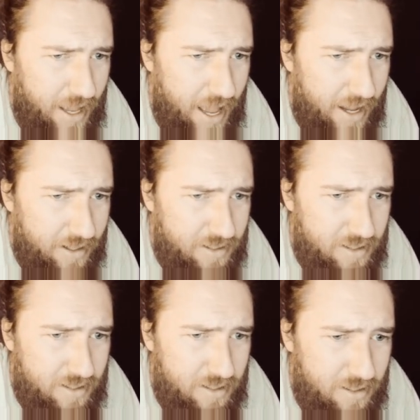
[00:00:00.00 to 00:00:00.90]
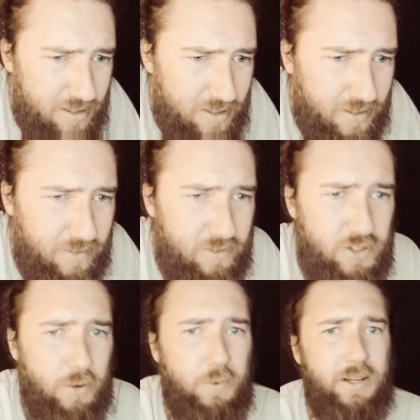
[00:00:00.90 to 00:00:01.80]
X,
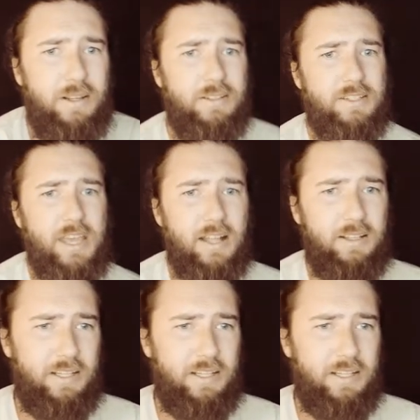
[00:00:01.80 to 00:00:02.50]
so we scale